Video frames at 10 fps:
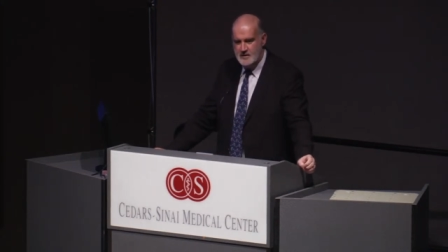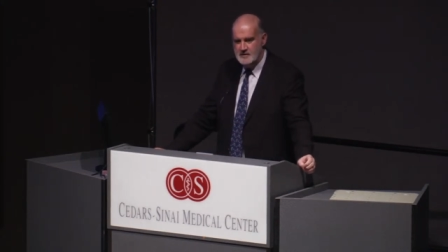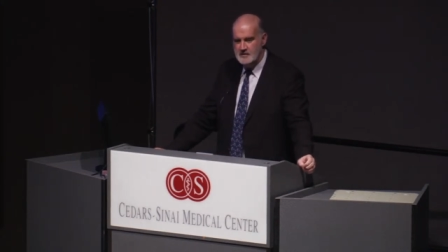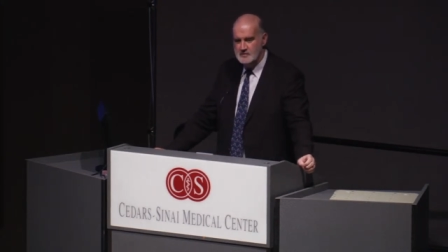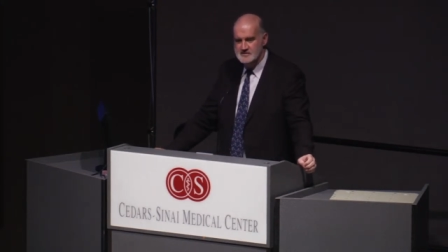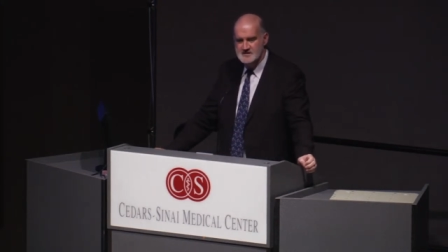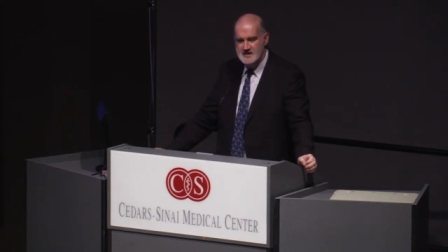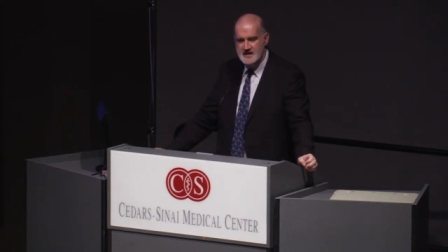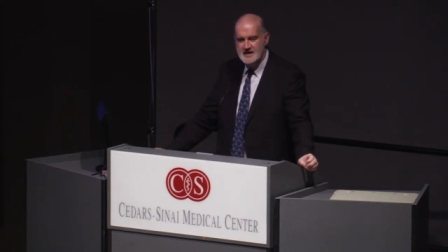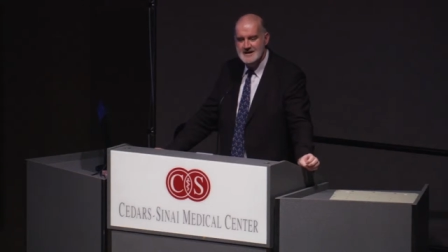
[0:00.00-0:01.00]
And you'll
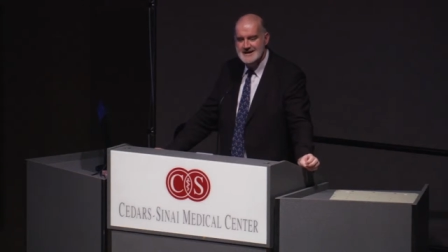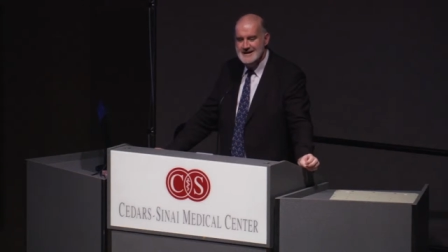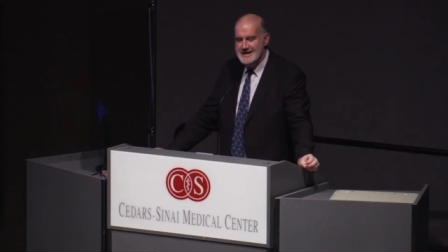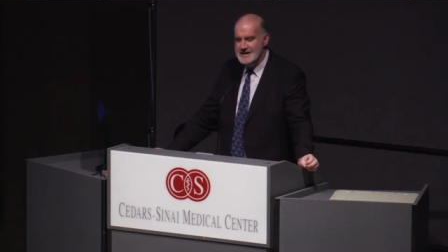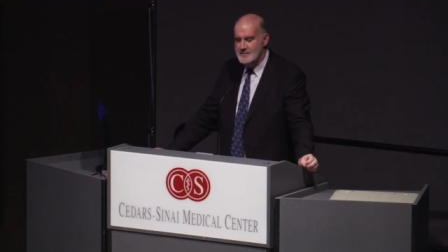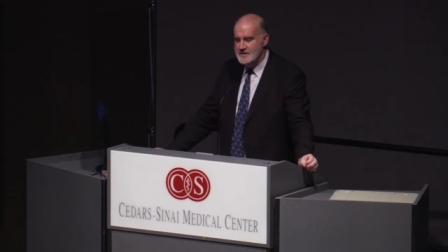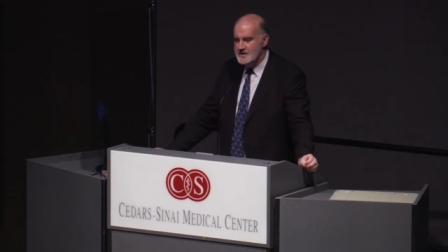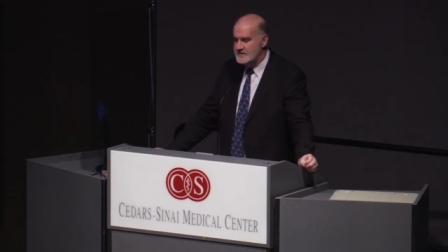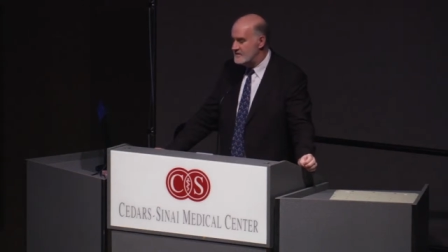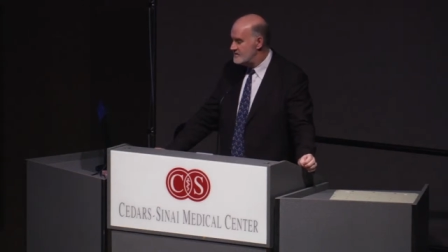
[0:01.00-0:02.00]
see in a
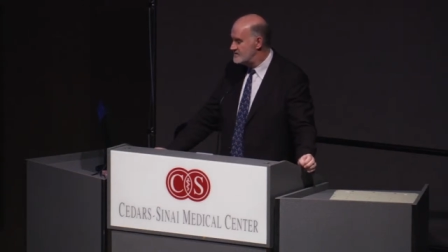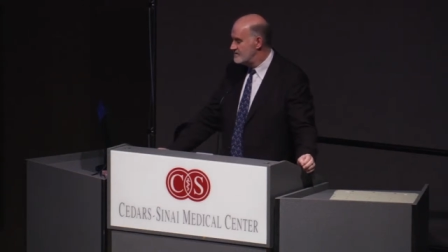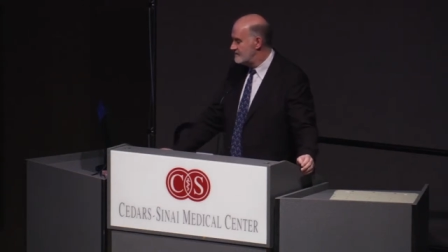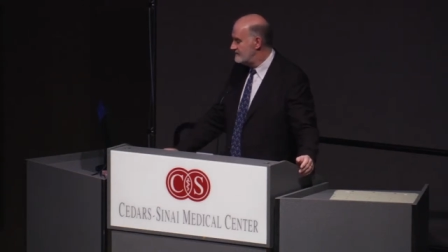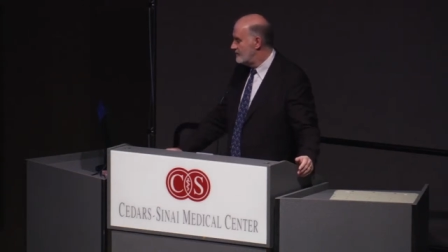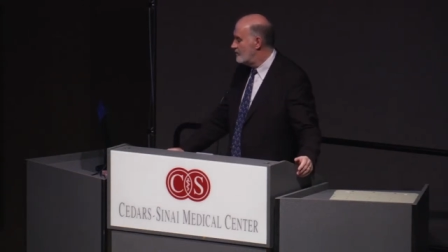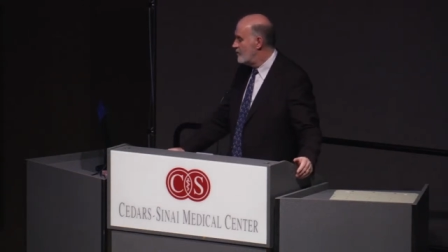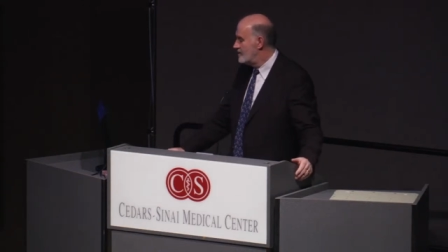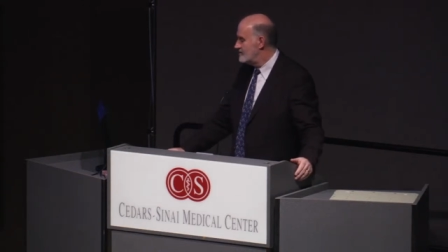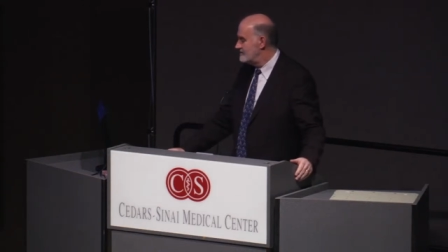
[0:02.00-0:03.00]
minute that it's not for
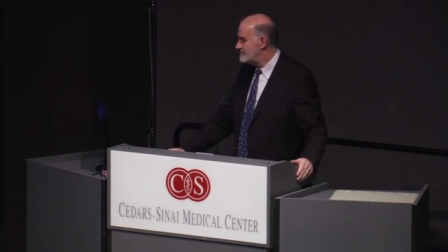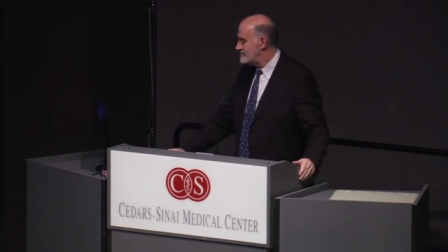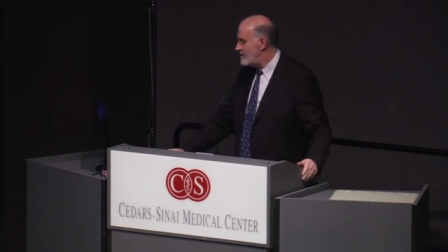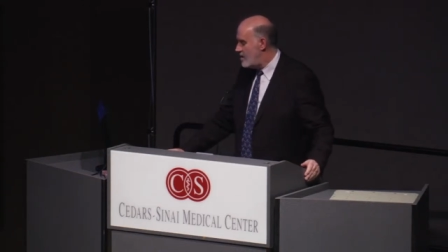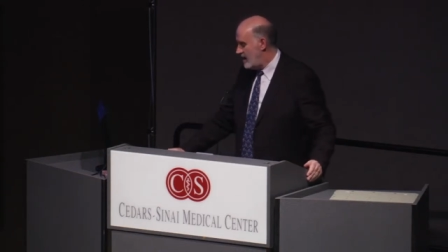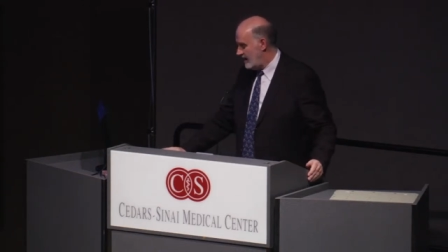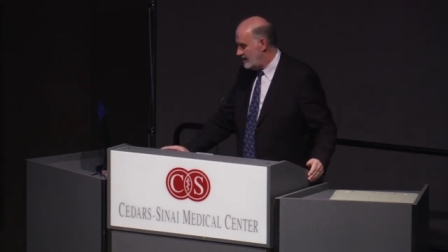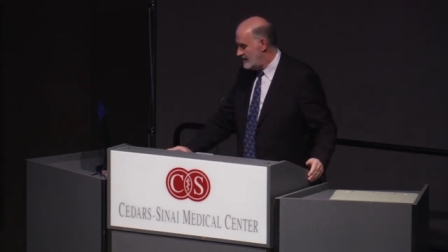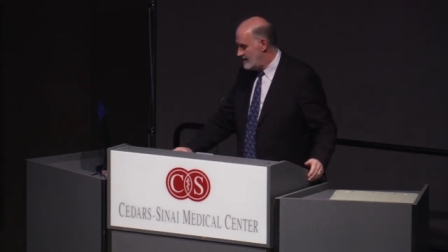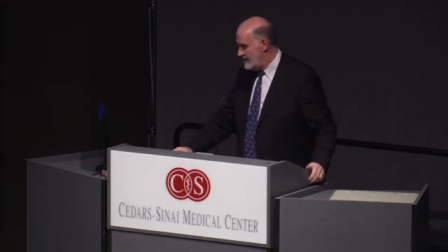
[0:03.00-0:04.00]
want of trying,